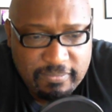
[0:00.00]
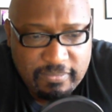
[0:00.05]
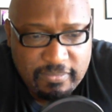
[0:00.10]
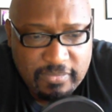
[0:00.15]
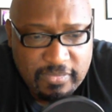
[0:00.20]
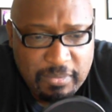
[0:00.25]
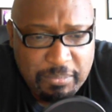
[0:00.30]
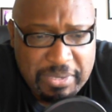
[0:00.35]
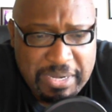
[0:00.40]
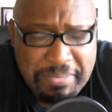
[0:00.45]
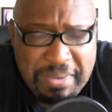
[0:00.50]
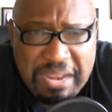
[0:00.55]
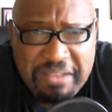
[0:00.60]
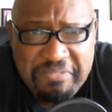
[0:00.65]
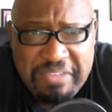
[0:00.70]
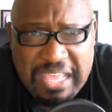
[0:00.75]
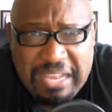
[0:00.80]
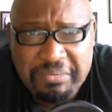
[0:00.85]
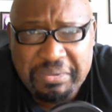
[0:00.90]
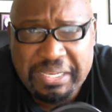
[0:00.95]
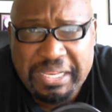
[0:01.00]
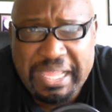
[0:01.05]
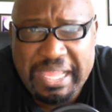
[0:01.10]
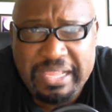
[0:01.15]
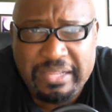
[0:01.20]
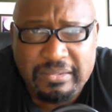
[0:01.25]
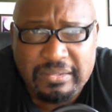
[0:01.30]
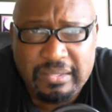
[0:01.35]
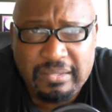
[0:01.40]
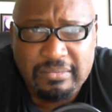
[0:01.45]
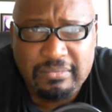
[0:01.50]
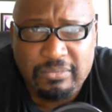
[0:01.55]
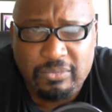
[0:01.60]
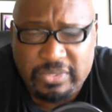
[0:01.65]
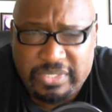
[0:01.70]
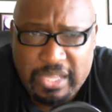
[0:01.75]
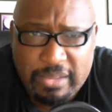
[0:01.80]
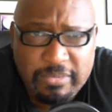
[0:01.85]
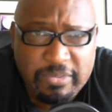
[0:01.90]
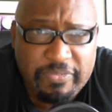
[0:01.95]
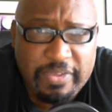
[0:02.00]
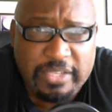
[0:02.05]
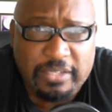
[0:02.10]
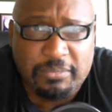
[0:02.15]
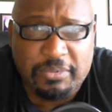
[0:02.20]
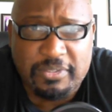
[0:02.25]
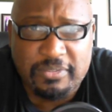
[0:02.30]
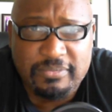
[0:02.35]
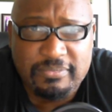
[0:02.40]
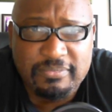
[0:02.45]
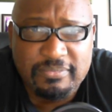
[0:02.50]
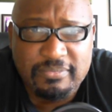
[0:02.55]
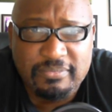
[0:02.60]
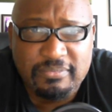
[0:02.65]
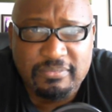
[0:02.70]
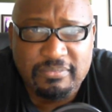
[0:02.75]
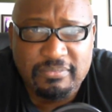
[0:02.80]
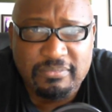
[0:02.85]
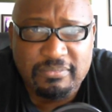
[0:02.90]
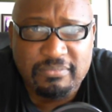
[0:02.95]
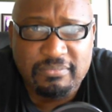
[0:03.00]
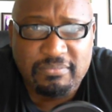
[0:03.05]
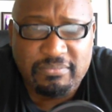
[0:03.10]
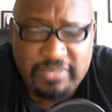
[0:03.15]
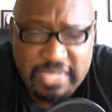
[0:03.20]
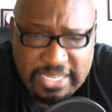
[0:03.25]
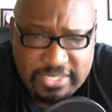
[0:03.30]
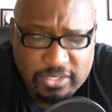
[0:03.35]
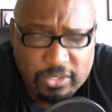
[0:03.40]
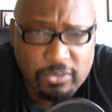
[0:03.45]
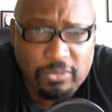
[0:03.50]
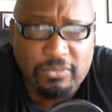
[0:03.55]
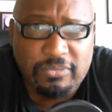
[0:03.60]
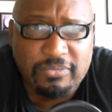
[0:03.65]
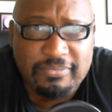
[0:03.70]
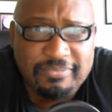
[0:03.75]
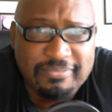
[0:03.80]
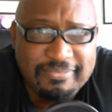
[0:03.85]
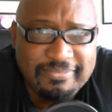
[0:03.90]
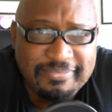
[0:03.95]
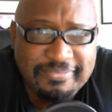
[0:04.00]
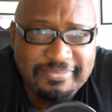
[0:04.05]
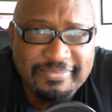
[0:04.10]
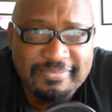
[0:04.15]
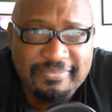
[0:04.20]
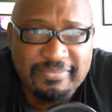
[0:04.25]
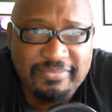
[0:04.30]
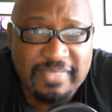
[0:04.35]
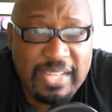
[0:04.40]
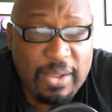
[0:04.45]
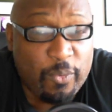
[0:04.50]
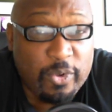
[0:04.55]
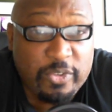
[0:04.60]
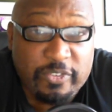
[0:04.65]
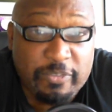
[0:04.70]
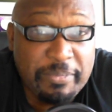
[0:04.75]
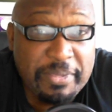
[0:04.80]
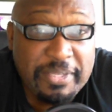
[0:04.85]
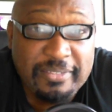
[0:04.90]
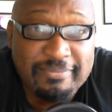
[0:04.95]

But I'm not available at 8. What time are you available? That's cool. That works for me.